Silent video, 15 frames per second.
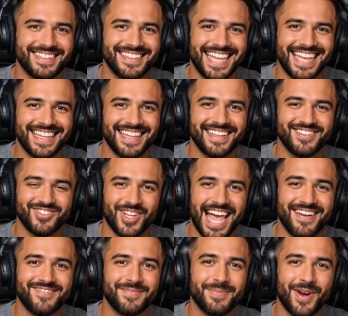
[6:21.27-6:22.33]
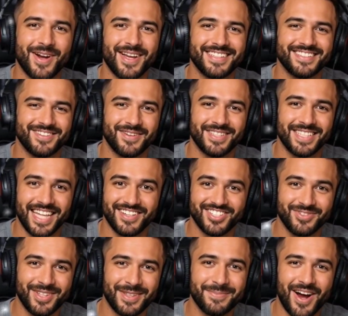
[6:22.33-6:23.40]
getting travel points or
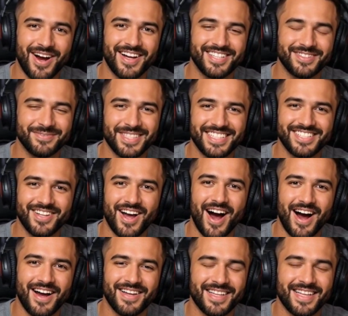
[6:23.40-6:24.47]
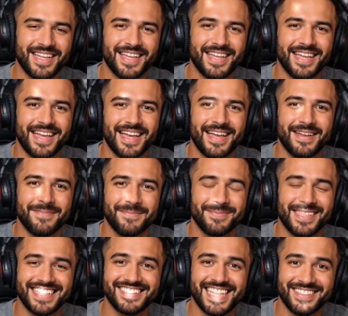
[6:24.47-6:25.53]
luxury perks with this card. But
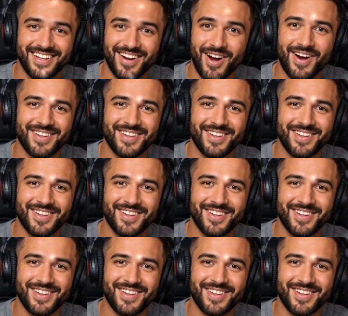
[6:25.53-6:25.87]
that's not the goal